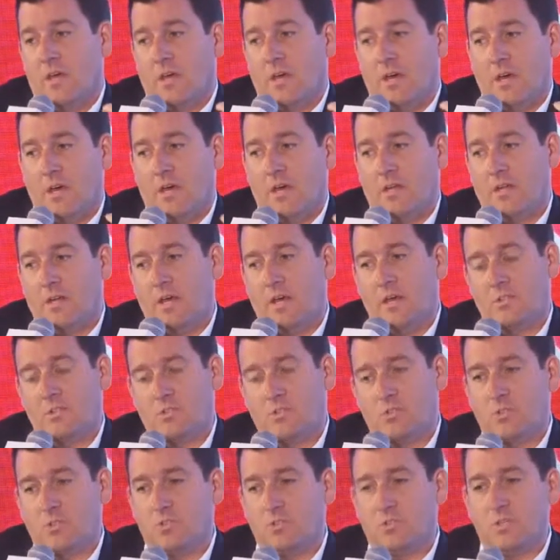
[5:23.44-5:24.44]
and
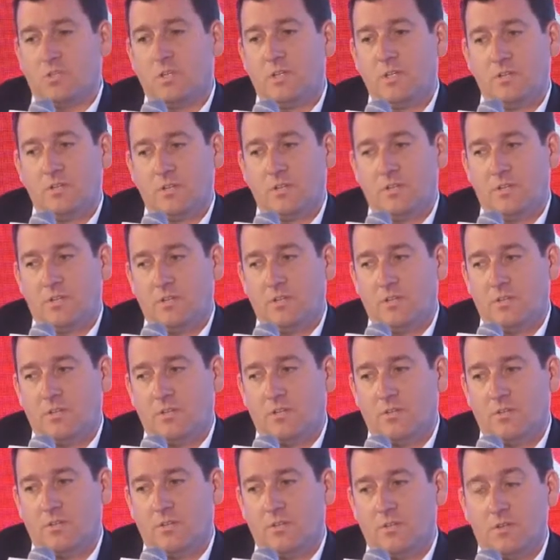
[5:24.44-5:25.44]
hence you see the,
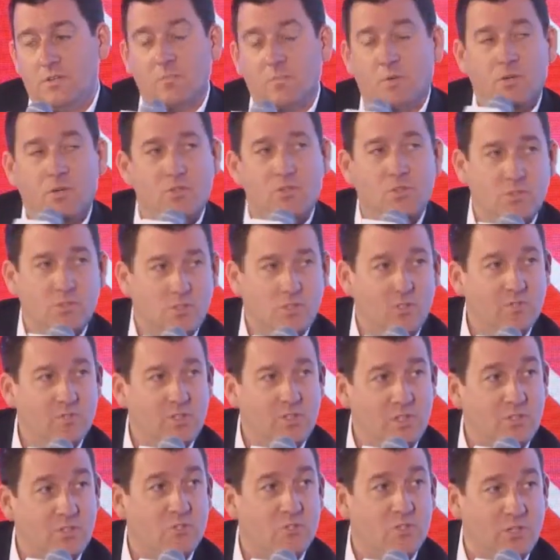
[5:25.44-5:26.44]
you know, the emergence of
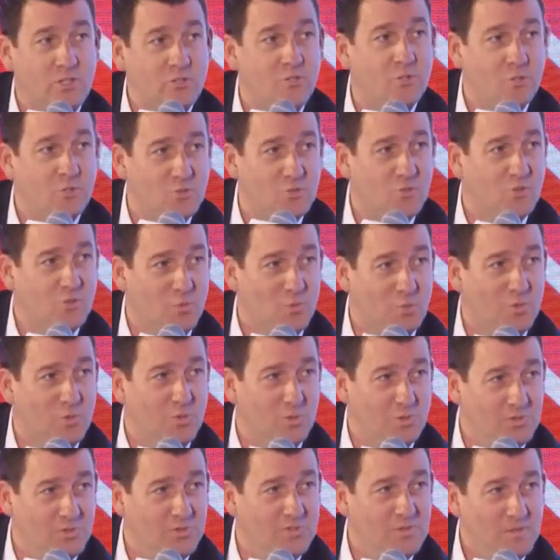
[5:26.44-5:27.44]
the Accentures of the
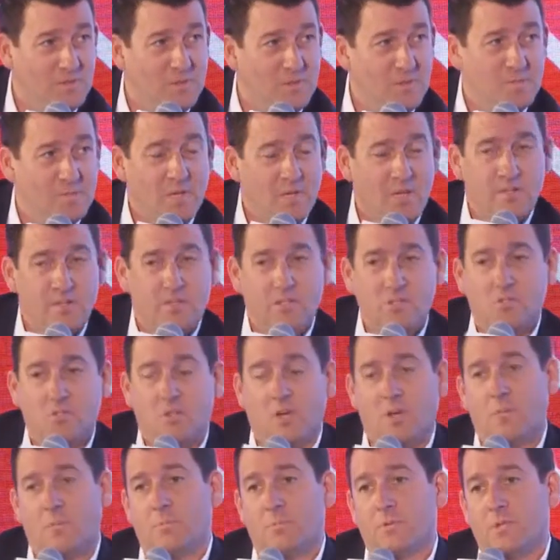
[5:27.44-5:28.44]
world and these
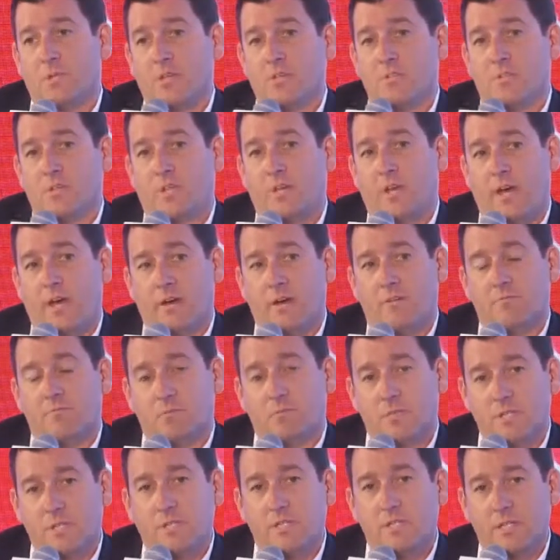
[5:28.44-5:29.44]
companies that have
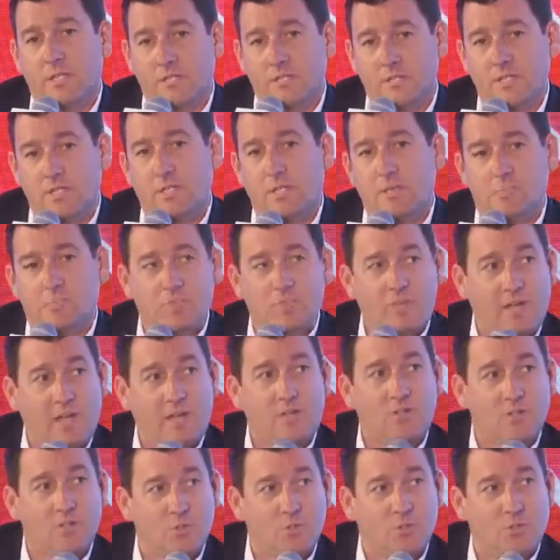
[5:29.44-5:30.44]
really deep
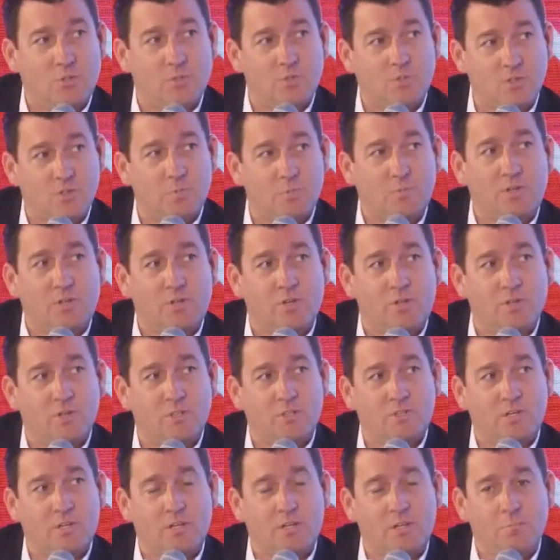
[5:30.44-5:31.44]
technical experience
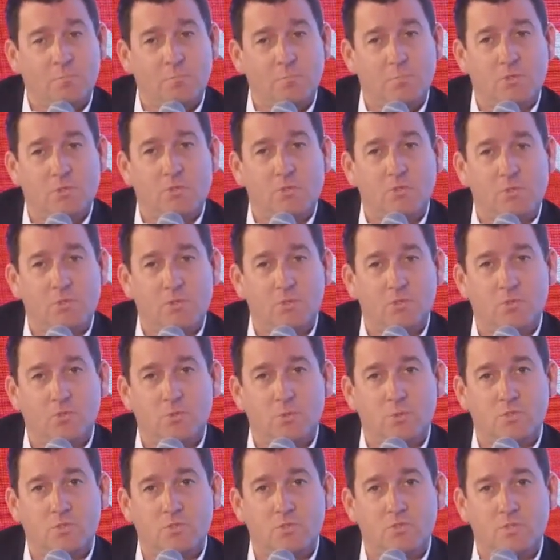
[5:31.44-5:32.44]
that can build those
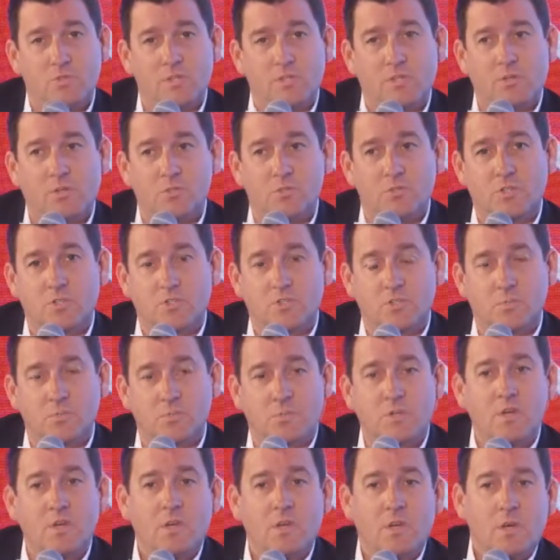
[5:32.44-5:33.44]
sorts of ecosystems.
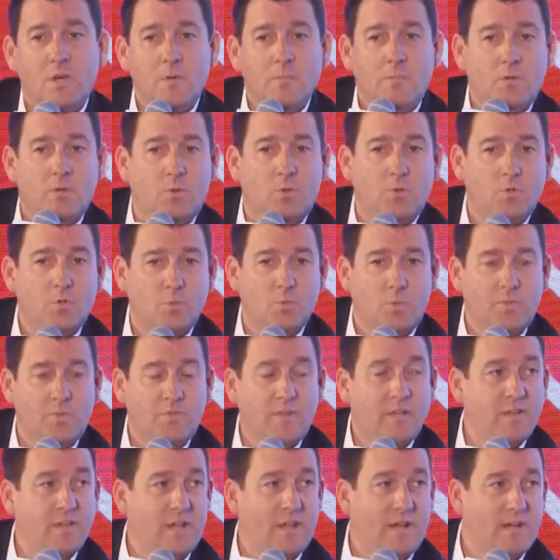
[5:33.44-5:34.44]
But of course, what
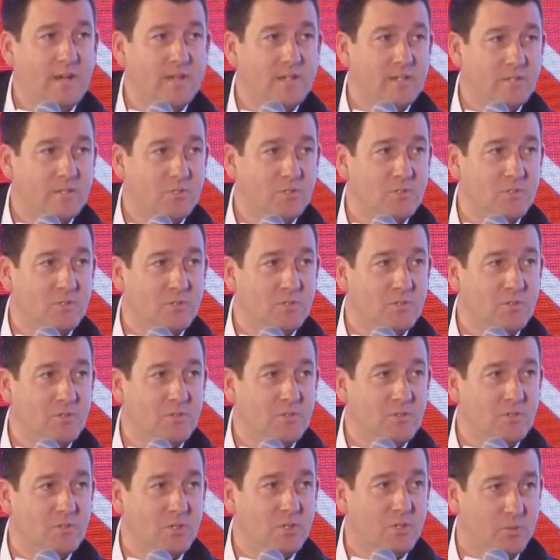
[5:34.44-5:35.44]
they lack is the,
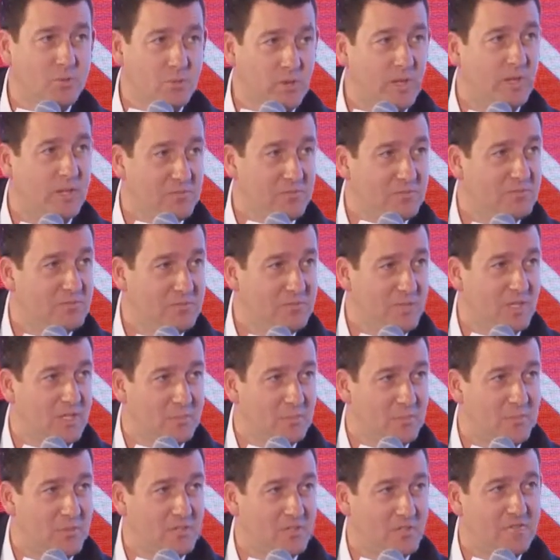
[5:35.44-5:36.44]
the creative. They can
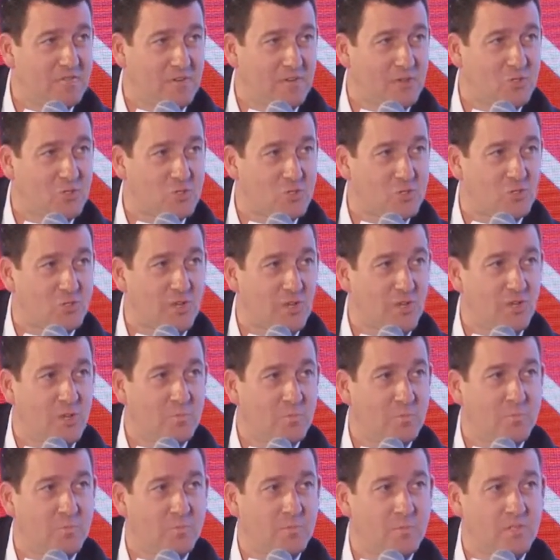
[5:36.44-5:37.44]
bring the functional
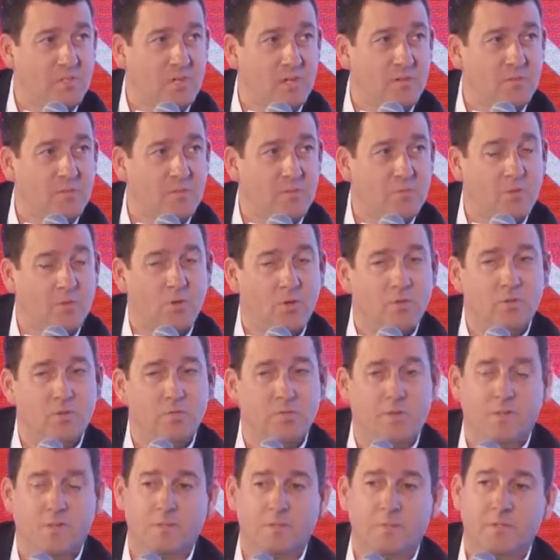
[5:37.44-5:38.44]
element, but not the emotive
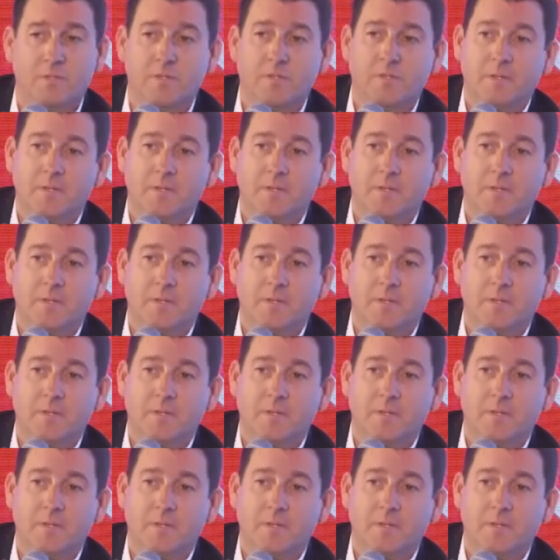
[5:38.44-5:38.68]
element.